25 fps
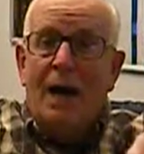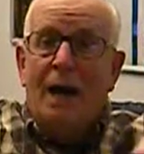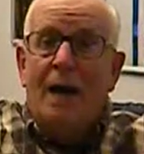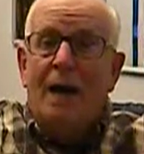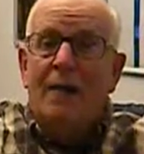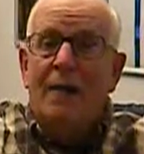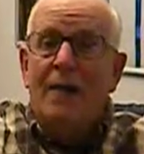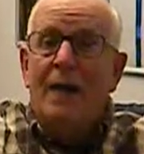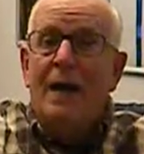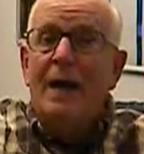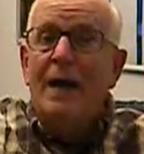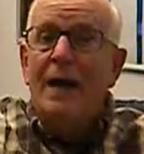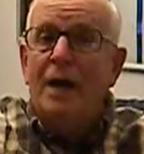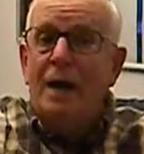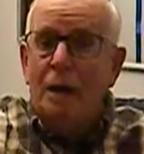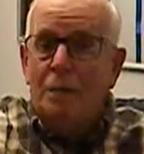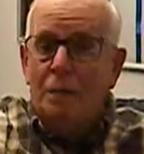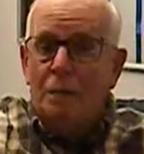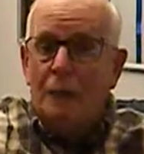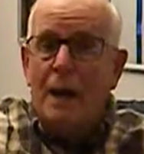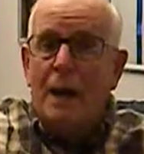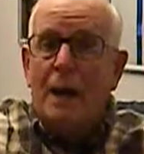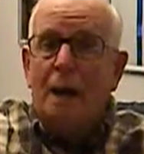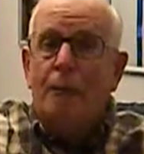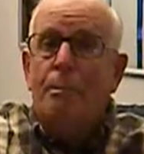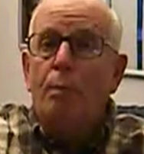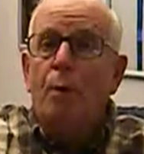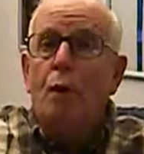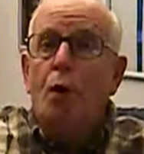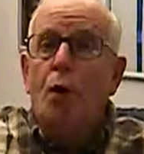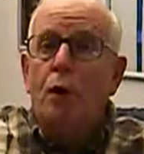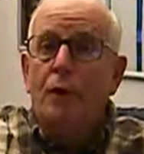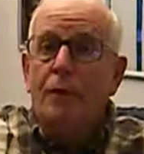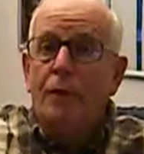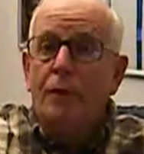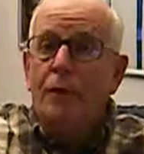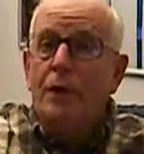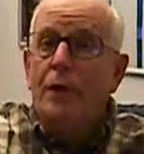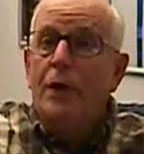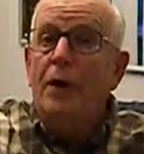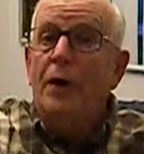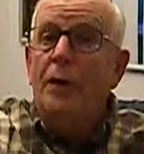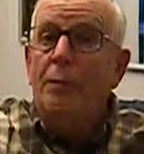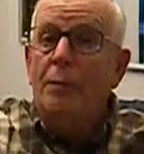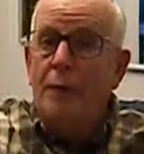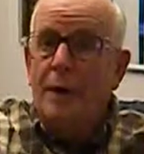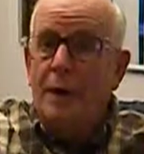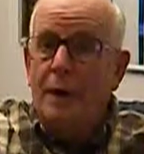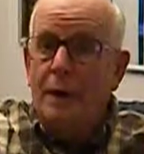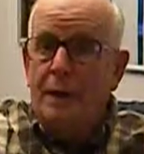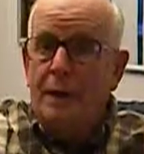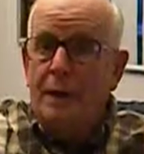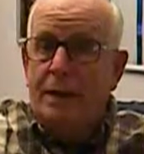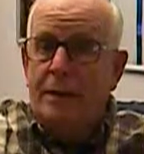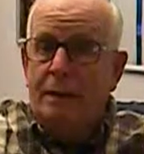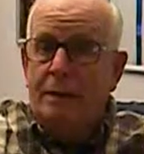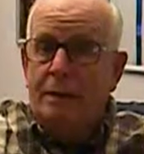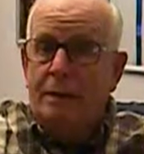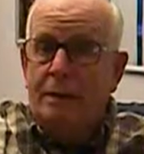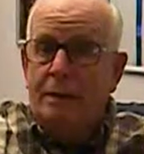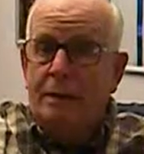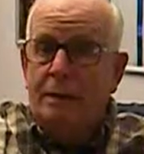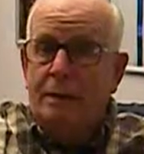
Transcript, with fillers: how they held back part of their money.